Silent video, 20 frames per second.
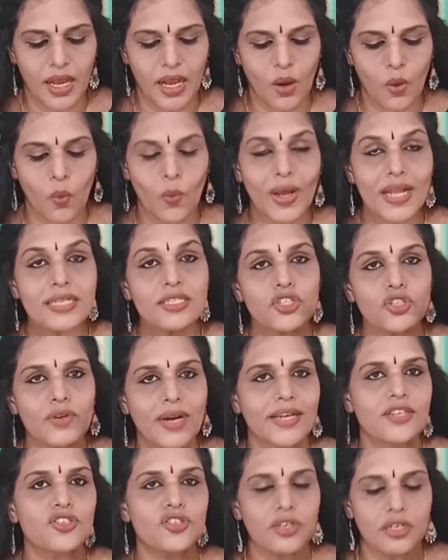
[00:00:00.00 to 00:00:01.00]
A
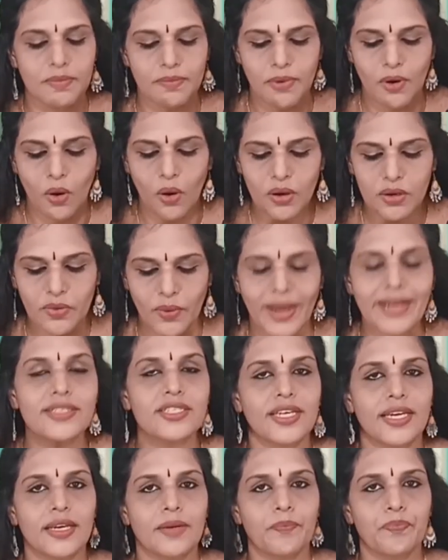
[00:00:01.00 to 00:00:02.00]
well-structured blog
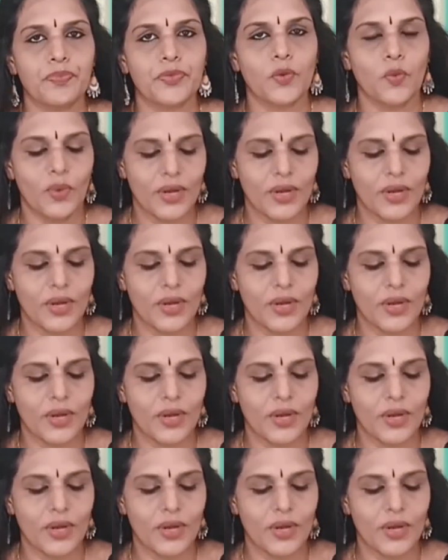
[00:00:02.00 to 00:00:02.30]
writing